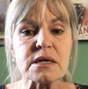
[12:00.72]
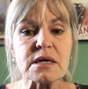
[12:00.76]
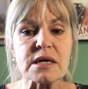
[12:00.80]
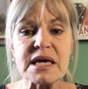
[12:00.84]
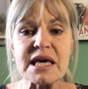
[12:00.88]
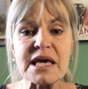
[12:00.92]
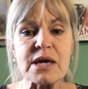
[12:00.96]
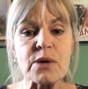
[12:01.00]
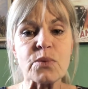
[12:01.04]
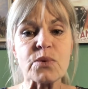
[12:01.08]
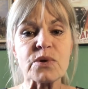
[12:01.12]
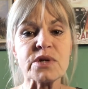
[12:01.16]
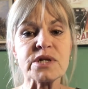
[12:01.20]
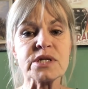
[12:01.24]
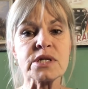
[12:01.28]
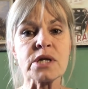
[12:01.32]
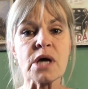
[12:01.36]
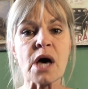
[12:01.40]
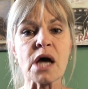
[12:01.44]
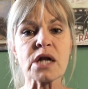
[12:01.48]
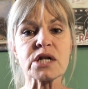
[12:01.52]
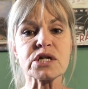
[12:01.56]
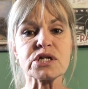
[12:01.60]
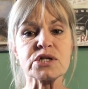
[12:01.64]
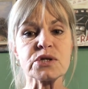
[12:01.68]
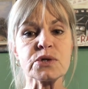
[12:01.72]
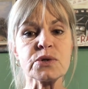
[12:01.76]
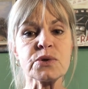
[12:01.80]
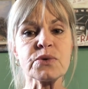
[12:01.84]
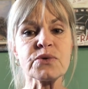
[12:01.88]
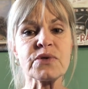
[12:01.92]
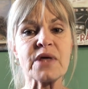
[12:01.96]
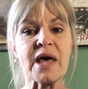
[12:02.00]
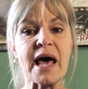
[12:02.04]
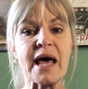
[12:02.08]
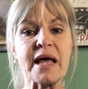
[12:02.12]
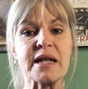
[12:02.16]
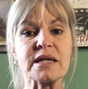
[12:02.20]
He will not do
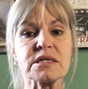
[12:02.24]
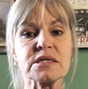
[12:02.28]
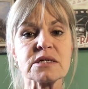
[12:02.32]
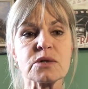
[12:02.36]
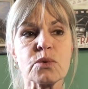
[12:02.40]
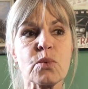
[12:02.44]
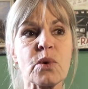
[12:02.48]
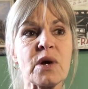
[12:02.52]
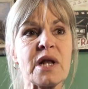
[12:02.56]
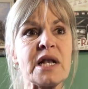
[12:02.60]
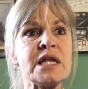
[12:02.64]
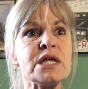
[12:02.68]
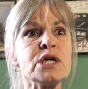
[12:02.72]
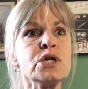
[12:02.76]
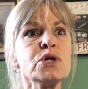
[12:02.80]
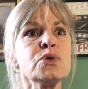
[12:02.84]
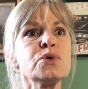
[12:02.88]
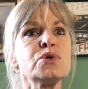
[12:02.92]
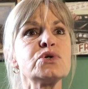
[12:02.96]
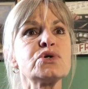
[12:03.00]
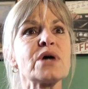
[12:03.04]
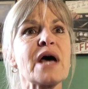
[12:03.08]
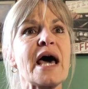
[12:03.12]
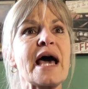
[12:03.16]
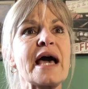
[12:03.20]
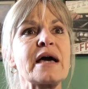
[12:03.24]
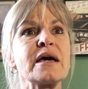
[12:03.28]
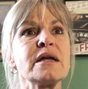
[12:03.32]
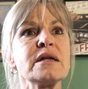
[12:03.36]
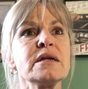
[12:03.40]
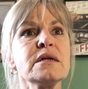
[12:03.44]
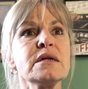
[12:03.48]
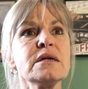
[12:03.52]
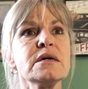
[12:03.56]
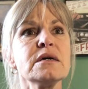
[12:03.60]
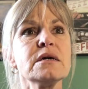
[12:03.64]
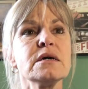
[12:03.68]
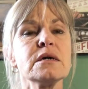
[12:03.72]
that. Will you, dragon?
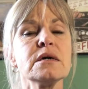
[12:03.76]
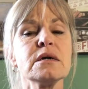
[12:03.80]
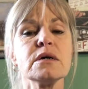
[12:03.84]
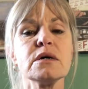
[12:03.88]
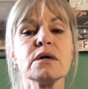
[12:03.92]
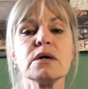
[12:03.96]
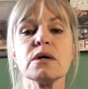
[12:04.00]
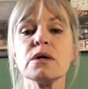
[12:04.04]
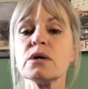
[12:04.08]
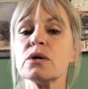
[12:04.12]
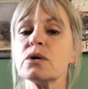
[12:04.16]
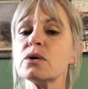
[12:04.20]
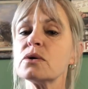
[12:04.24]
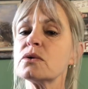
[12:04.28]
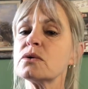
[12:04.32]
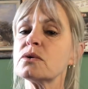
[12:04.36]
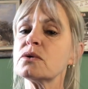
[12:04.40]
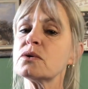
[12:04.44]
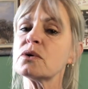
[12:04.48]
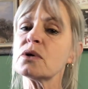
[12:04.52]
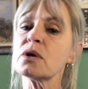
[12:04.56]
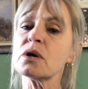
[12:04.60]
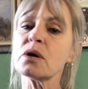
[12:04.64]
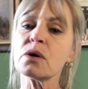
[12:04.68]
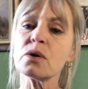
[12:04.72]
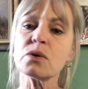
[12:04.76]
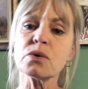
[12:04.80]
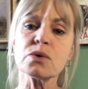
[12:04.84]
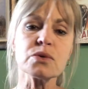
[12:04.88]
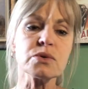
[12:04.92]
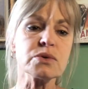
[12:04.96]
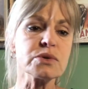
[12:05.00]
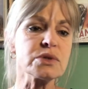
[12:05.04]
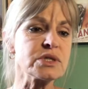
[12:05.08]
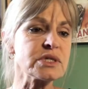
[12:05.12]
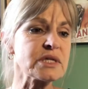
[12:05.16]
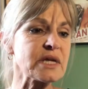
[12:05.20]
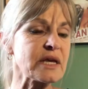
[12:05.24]
No,
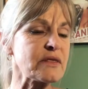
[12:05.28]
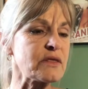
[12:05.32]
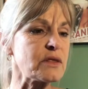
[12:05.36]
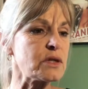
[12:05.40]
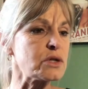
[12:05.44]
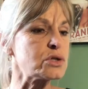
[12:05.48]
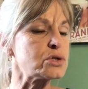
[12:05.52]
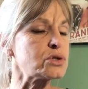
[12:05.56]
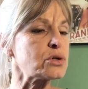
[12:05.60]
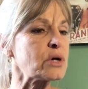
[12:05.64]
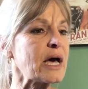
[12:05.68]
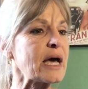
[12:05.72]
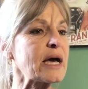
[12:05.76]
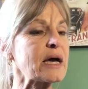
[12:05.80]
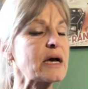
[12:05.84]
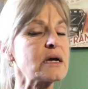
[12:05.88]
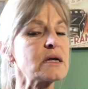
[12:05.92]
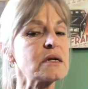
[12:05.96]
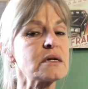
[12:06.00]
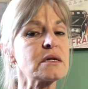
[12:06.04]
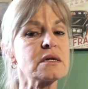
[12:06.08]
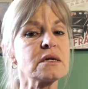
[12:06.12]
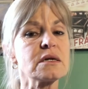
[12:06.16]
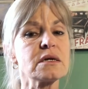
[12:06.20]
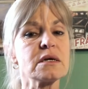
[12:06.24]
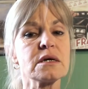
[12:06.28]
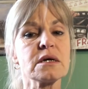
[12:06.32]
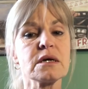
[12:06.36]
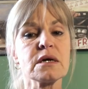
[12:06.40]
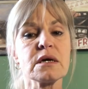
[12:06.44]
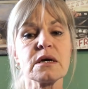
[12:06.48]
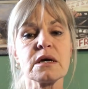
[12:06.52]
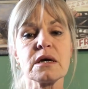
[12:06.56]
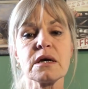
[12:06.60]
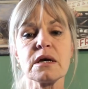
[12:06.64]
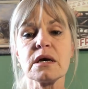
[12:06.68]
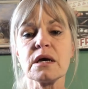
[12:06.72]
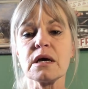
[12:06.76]
said the dragon.
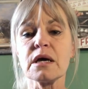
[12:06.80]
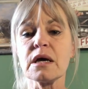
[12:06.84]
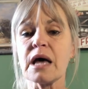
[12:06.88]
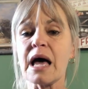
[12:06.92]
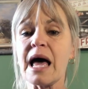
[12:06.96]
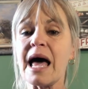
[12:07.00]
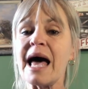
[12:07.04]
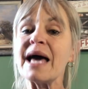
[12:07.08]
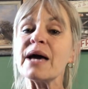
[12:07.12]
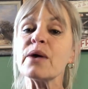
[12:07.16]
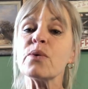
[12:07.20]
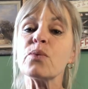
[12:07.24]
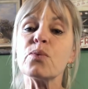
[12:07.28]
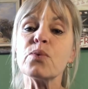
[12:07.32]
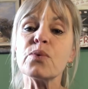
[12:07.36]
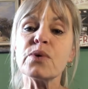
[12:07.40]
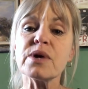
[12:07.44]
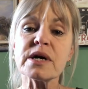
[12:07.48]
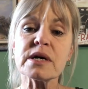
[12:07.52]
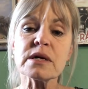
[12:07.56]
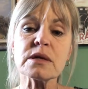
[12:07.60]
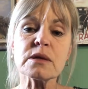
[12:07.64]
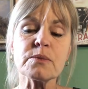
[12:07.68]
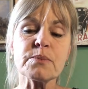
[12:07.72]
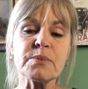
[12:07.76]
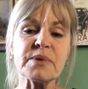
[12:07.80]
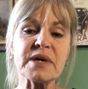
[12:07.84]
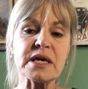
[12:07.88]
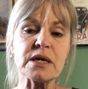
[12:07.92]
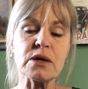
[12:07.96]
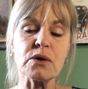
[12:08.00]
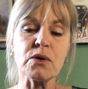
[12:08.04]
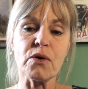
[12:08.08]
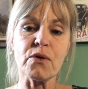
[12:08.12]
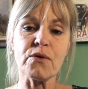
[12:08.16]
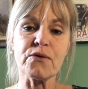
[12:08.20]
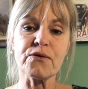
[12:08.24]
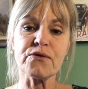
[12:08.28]
I will be
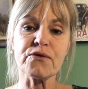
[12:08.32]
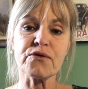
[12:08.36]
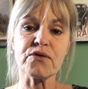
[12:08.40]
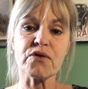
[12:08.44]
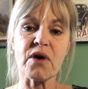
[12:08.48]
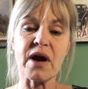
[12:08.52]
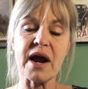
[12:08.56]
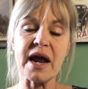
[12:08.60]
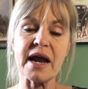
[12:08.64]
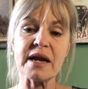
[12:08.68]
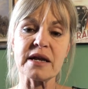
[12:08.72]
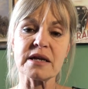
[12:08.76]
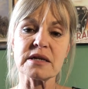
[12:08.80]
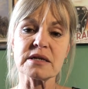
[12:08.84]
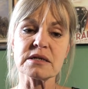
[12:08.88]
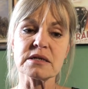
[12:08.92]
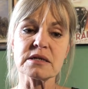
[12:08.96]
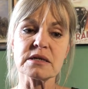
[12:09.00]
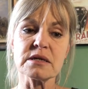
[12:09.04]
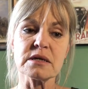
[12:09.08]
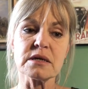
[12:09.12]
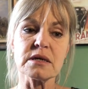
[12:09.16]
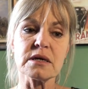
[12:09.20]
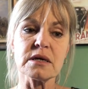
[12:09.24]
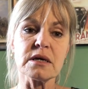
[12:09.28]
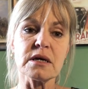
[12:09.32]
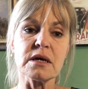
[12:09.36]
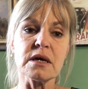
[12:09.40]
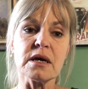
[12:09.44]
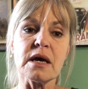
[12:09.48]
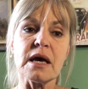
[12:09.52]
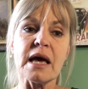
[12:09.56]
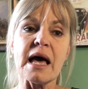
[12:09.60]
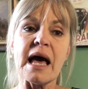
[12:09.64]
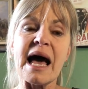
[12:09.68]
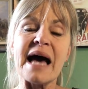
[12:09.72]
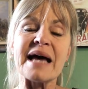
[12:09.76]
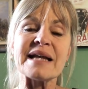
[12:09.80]
your friend,
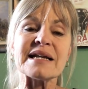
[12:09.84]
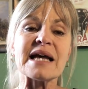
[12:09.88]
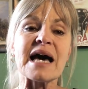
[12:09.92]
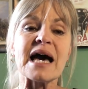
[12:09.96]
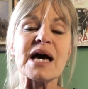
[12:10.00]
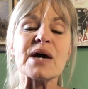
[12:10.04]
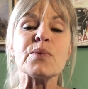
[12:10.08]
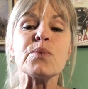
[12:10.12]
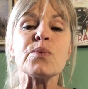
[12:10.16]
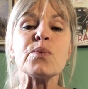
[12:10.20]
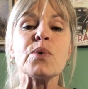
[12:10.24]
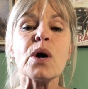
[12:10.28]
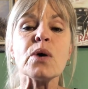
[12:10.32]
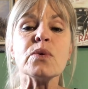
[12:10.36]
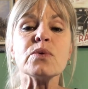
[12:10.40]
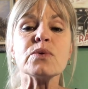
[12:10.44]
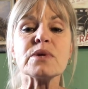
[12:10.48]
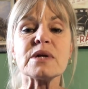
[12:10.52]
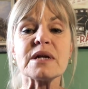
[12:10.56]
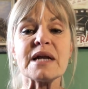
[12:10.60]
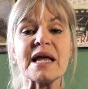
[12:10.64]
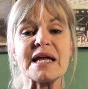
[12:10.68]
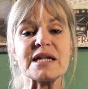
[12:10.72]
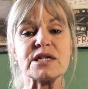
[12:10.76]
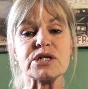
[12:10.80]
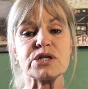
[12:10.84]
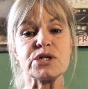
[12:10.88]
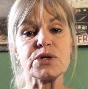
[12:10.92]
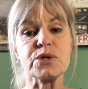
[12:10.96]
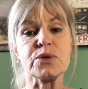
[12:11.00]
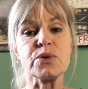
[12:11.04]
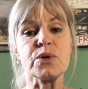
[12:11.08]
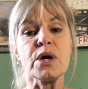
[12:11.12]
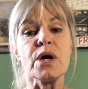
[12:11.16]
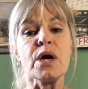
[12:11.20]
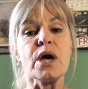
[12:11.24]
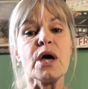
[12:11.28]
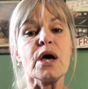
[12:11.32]
and I won't let
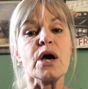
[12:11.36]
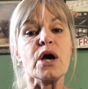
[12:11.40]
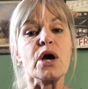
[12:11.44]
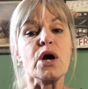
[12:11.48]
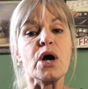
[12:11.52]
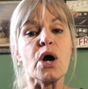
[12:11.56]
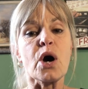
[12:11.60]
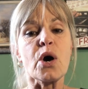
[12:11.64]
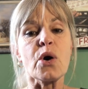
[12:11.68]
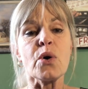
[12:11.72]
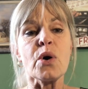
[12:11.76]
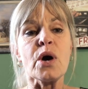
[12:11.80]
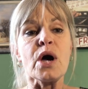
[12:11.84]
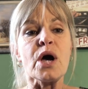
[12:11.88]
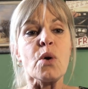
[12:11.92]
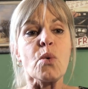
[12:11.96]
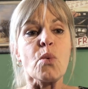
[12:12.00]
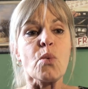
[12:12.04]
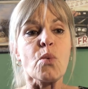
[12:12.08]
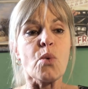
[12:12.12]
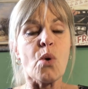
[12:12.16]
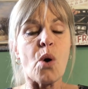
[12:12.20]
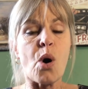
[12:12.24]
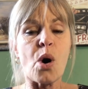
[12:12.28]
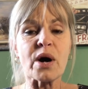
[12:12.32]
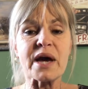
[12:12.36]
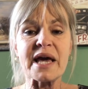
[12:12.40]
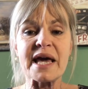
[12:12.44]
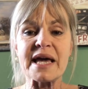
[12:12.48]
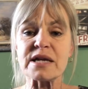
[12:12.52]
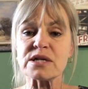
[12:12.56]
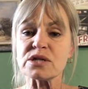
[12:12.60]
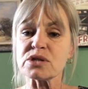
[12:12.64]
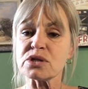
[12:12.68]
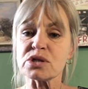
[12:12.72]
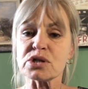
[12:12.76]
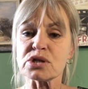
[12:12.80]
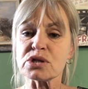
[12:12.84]
you go walking
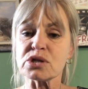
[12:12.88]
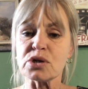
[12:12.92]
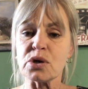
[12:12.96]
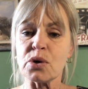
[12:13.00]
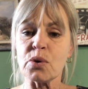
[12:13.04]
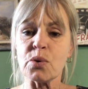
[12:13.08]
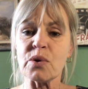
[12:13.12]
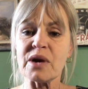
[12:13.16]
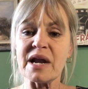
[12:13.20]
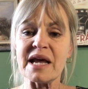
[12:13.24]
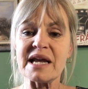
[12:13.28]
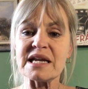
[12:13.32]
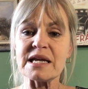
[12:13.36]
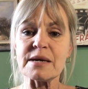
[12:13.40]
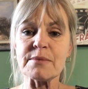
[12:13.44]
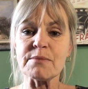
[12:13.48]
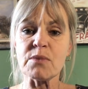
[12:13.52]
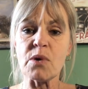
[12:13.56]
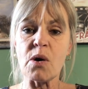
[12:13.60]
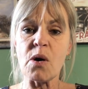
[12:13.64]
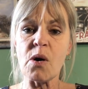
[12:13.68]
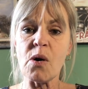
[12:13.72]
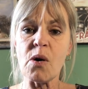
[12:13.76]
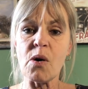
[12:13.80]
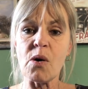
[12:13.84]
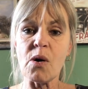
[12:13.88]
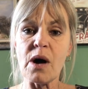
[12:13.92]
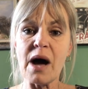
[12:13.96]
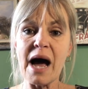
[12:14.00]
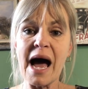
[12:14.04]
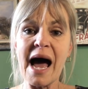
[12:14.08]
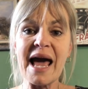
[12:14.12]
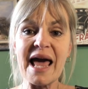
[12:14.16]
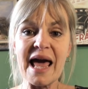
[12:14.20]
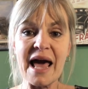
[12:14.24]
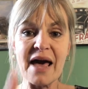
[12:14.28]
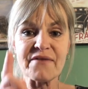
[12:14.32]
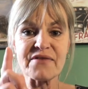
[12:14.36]
to school anymore.
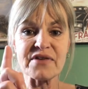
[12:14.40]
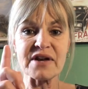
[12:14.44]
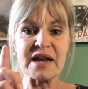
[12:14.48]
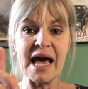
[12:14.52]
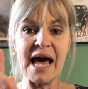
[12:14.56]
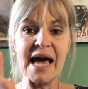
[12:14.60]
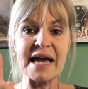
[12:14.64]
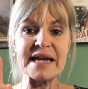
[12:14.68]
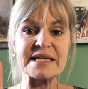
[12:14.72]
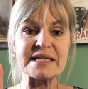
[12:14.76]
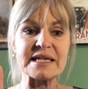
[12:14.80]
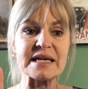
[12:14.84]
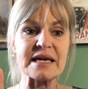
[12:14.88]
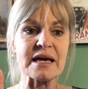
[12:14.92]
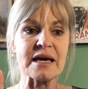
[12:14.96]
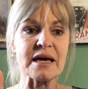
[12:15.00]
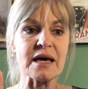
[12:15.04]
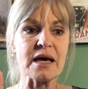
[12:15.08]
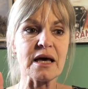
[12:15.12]
I have an idea.